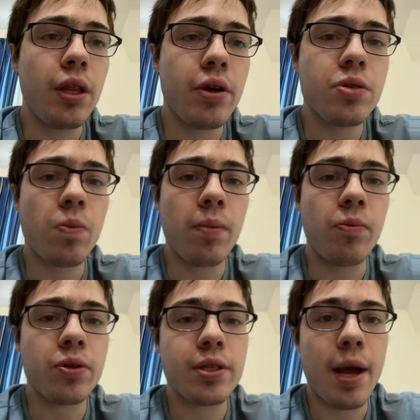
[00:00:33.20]
is one
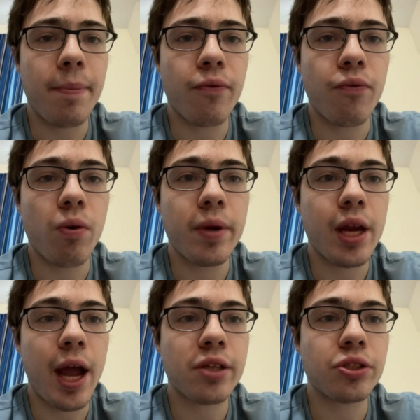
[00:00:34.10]
more step before we can
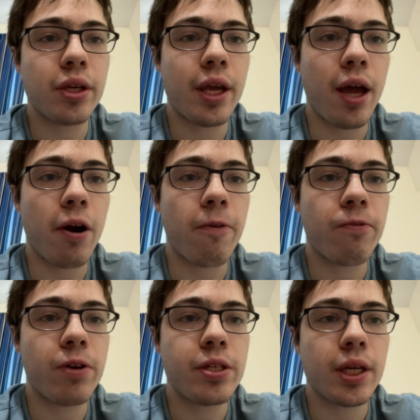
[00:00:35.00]
actually get our
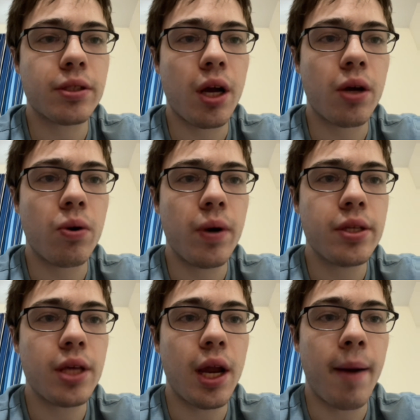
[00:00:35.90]
free TikTok
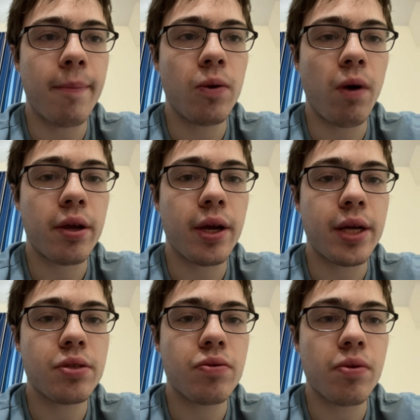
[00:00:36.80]
coins, and I'm going to walk you
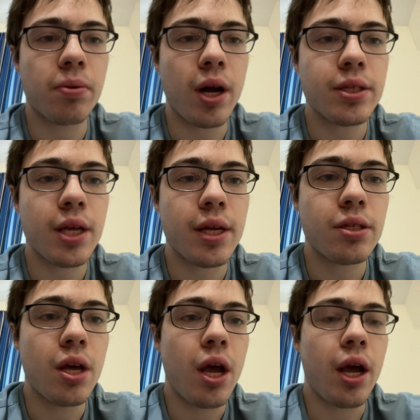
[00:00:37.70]
guys through the process
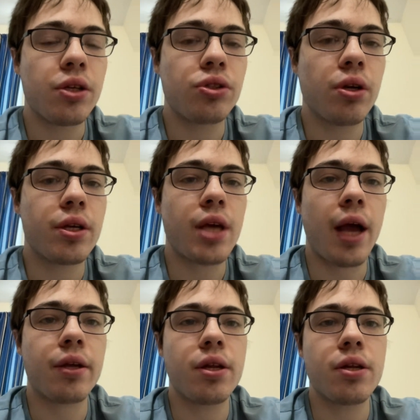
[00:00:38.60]
and show you
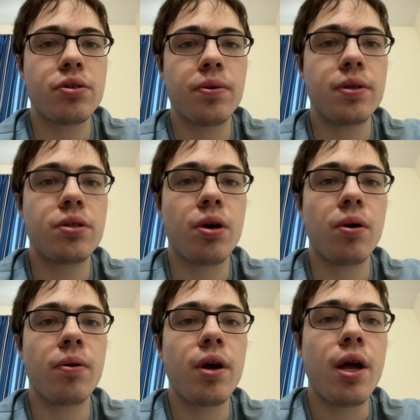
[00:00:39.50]
exactly how to do it.
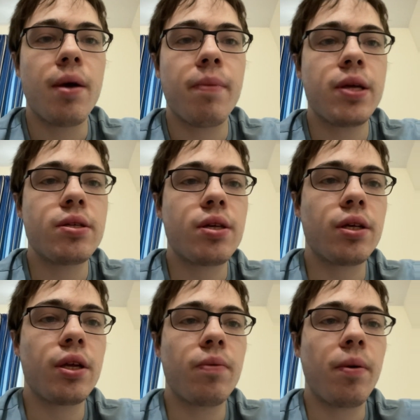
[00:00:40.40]
So
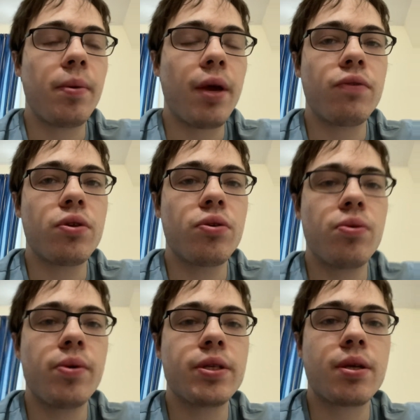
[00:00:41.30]
basically what we have to
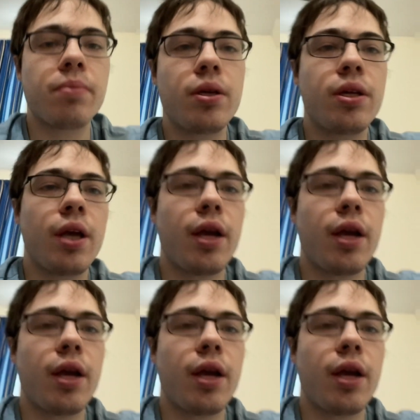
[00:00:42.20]
do is complete like a